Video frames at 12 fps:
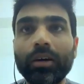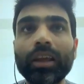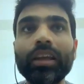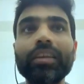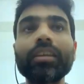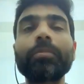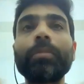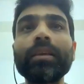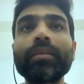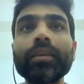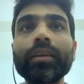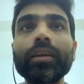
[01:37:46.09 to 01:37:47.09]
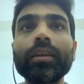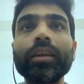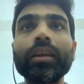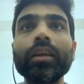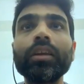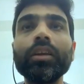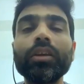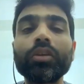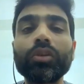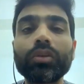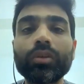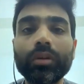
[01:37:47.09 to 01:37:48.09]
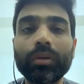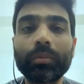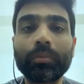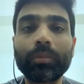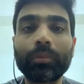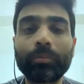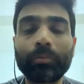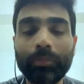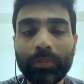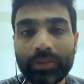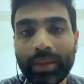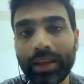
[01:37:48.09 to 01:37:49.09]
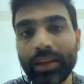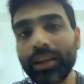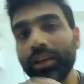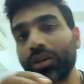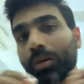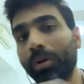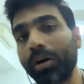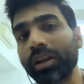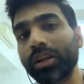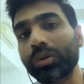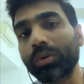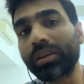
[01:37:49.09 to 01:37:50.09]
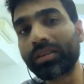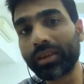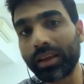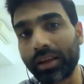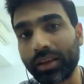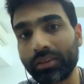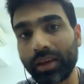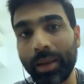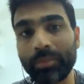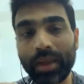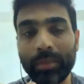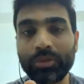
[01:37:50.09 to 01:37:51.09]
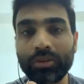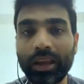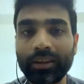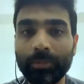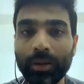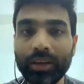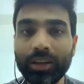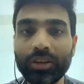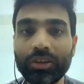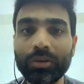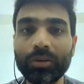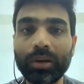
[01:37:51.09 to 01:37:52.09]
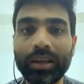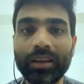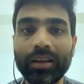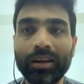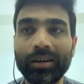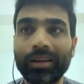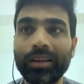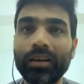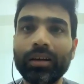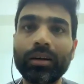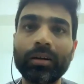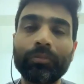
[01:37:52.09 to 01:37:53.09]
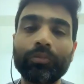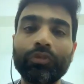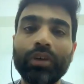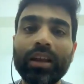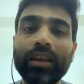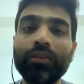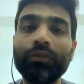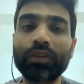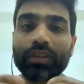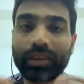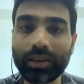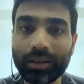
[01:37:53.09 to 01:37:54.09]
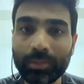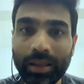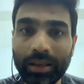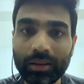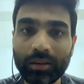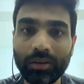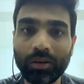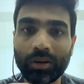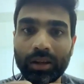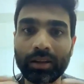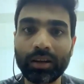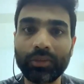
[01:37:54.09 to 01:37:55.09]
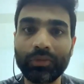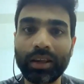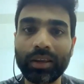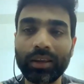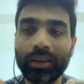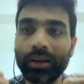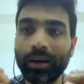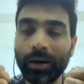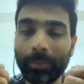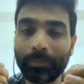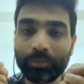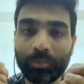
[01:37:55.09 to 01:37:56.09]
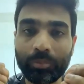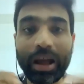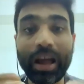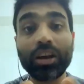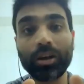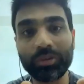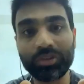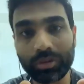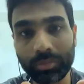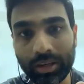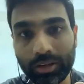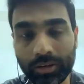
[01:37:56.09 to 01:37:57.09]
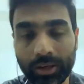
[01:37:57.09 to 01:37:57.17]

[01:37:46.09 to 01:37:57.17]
Okay, it is basically sending your body to a stage. I'm explaining you in a very physical manner or in a very biochemistry manner.